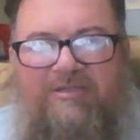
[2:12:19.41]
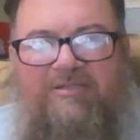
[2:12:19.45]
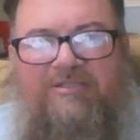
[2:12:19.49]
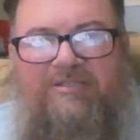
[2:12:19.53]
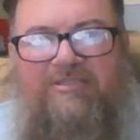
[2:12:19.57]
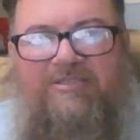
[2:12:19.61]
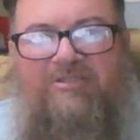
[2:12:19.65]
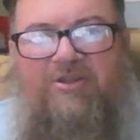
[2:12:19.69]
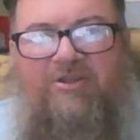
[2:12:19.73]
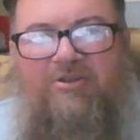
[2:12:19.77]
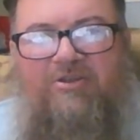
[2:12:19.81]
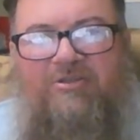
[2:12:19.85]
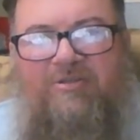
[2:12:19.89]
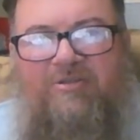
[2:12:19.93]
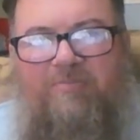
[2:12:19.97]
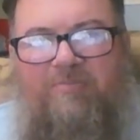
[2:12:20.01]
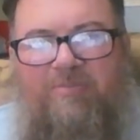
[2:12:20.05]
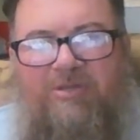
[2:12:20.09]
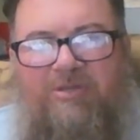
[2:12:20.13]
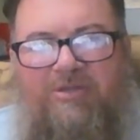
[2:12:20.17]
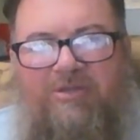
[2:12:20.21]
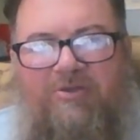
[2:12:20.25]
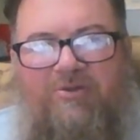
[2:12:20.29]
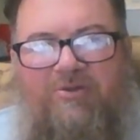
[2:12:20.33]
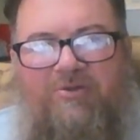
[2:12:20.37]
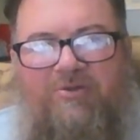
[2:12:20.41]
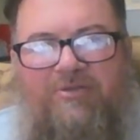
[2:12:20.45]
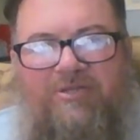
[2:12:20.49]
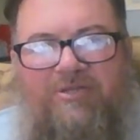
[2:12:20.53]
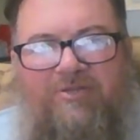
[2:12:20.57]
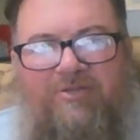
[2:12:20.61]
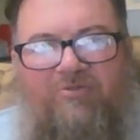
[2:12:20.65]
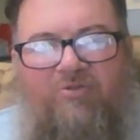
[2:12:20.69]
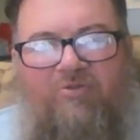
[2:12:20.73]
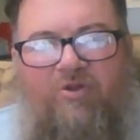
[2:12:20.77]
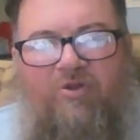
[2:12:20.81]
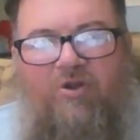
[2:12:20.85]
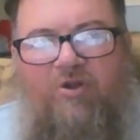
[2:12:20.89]
start to build
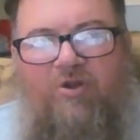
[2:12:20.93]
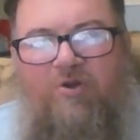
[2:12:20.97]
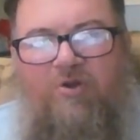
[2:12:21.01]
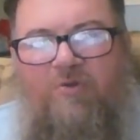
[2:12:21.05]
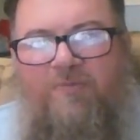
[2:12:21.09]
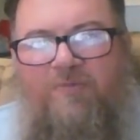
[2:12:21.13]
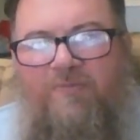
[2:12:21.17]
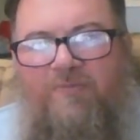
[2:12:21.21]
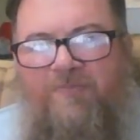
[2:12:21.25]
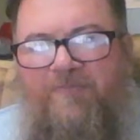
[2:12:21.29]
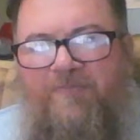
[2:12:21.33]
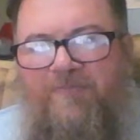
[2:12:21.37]
and grow.